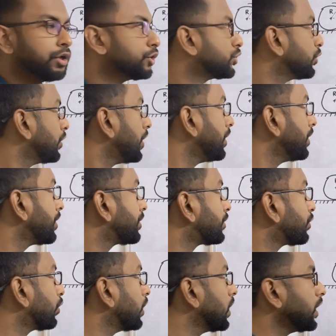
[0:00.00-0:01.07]
So in this
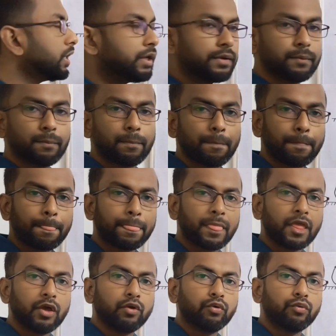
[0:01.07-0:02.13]
rolling,
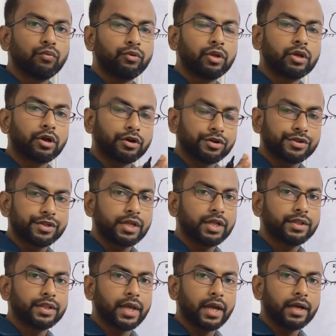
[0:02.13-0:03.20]
we'll consider
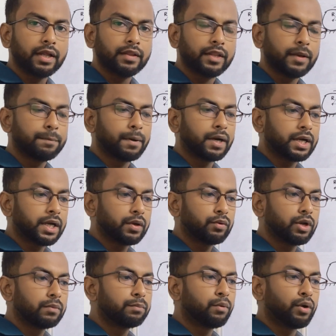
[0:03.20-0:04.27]
that that
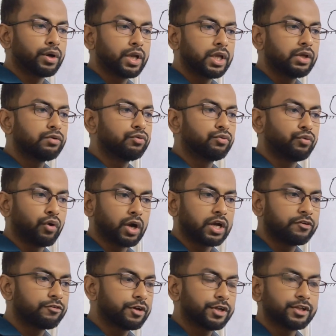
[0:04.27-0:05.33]
particular body,
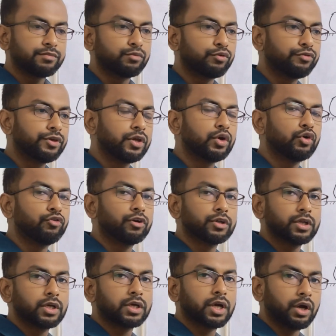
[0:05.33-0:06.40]
whatever is moving over
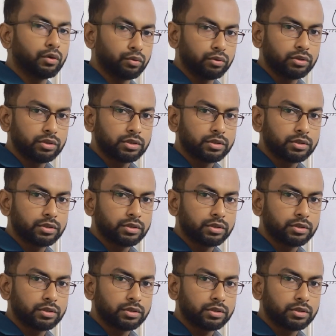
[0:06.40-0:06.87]
the ground,